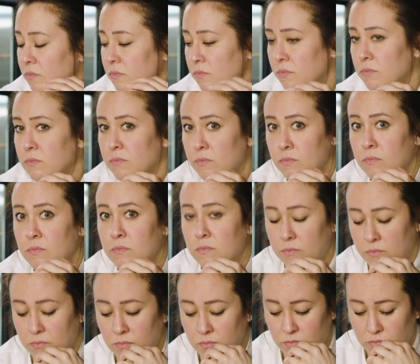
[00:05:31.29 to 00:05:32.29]

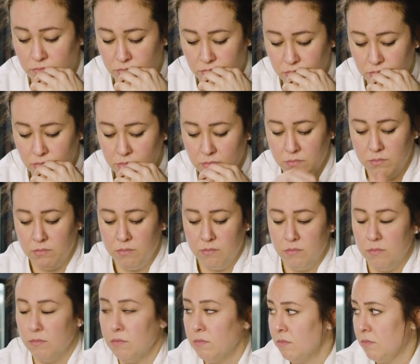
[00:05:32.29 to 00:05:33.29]

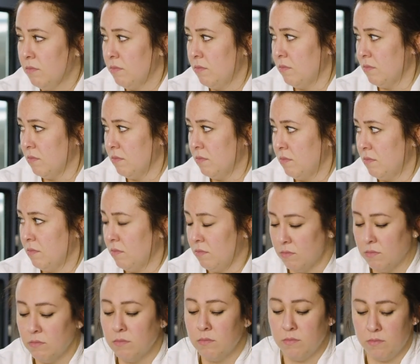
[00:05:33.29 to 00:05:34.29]

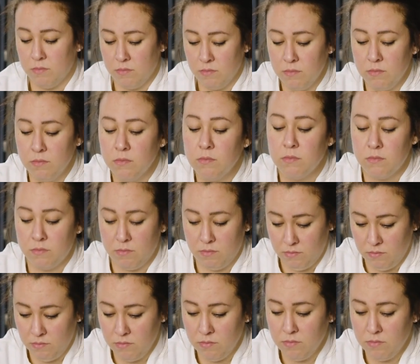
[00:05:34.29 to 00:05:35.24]
[no speech]